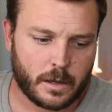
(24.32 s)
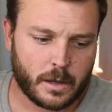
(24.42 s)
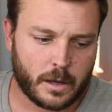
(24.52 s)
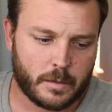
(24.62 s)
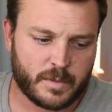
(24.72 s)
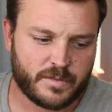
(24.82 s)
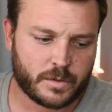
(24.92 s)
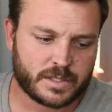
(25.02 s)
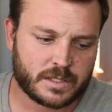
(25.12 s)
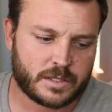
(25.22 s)
if
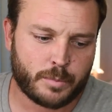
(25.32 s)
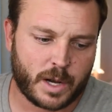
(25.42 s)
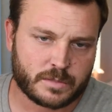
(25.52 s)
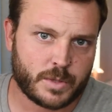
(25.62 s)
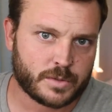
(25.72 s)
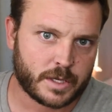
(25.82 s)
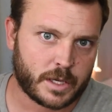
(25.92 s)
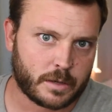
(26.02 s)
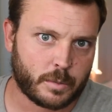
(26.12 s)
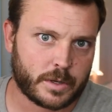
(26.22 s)
you listen to Tupac's
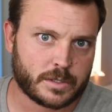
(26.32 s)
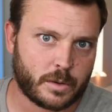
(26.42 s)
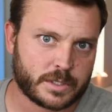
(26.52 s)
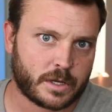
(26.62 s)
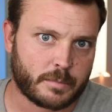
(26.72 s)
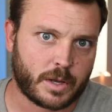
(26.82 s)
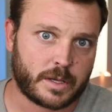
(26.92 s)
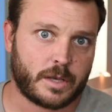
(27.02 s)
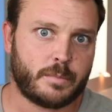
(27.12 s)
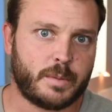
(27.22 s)
music, where he's always talking about
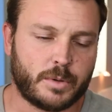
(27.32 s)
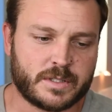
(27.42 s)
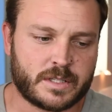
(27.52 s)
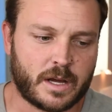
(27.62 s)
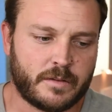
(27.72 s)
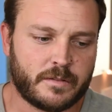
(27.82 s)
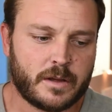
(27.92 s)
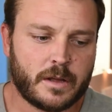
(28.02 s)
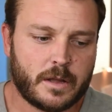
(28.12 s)
like killing people and stuff,